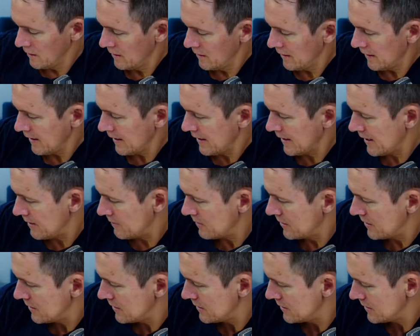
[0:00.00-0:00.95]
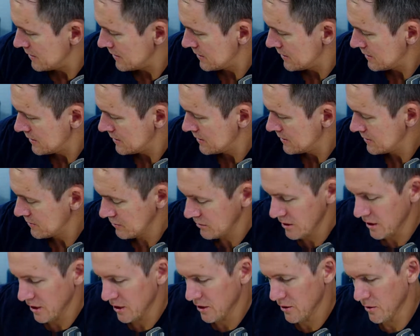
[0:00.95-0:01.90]
what
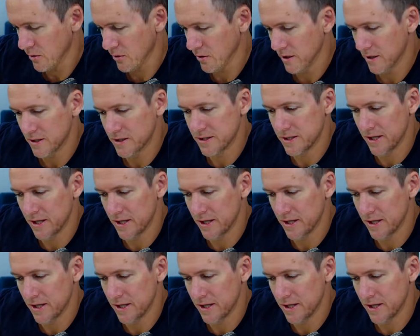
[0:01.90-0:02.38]
do you call it?